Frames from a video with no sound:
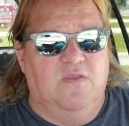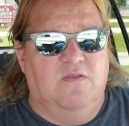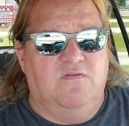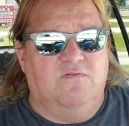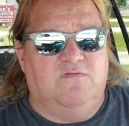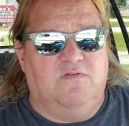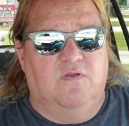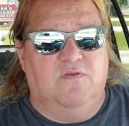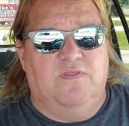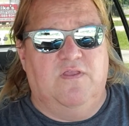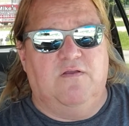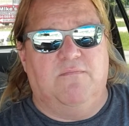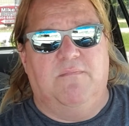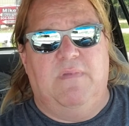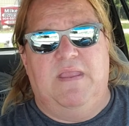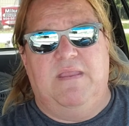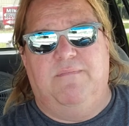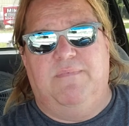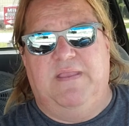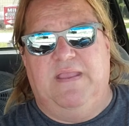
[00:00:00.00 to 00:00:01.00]
So there
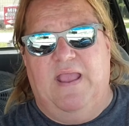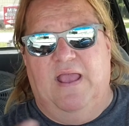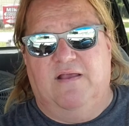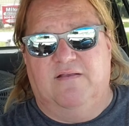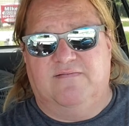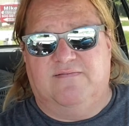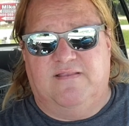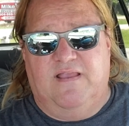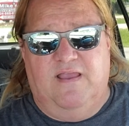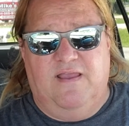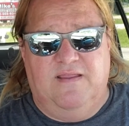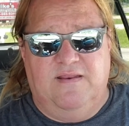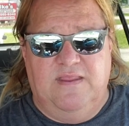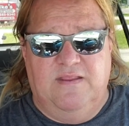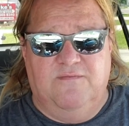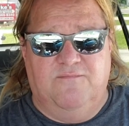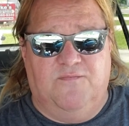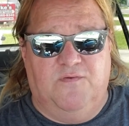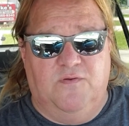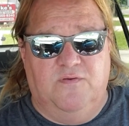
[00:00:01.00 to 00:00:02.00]
may be outside
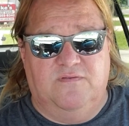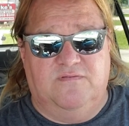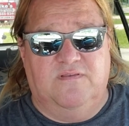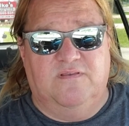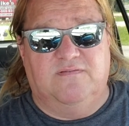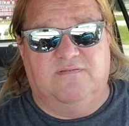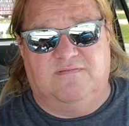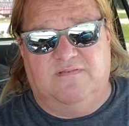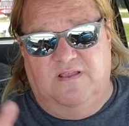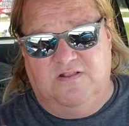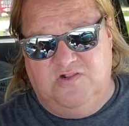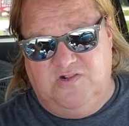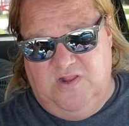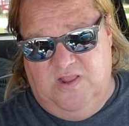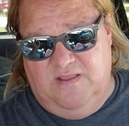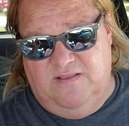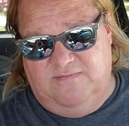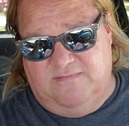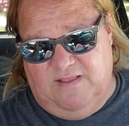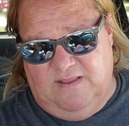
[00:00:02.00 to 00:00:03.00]
influences such
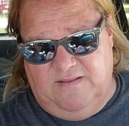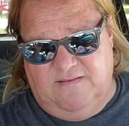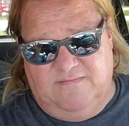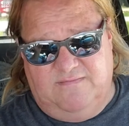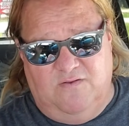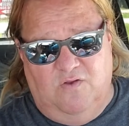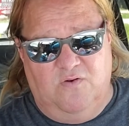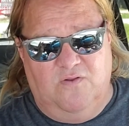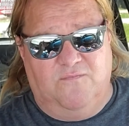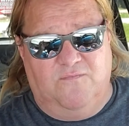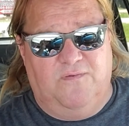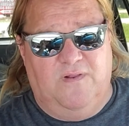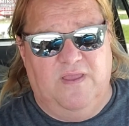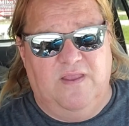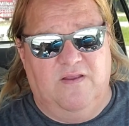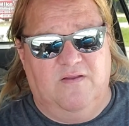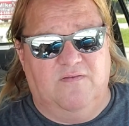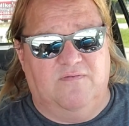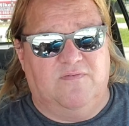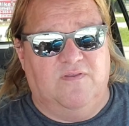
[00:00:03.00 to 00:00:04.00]
as like solar
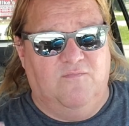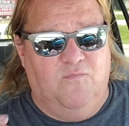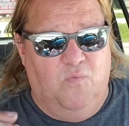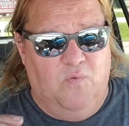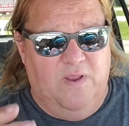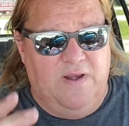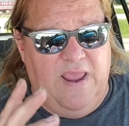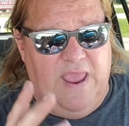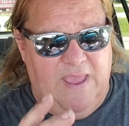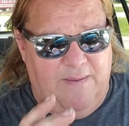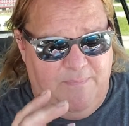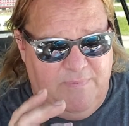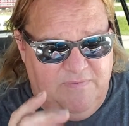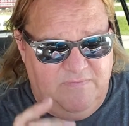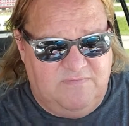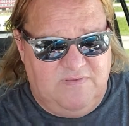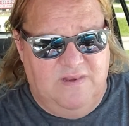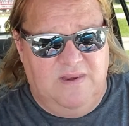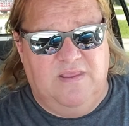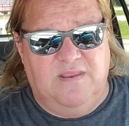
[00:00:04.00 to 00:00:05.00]
flares. If one
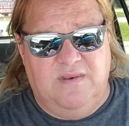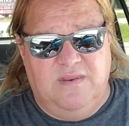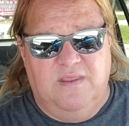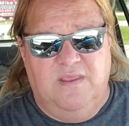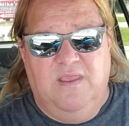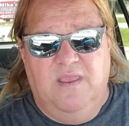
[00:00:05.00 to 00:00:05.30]
happens and it,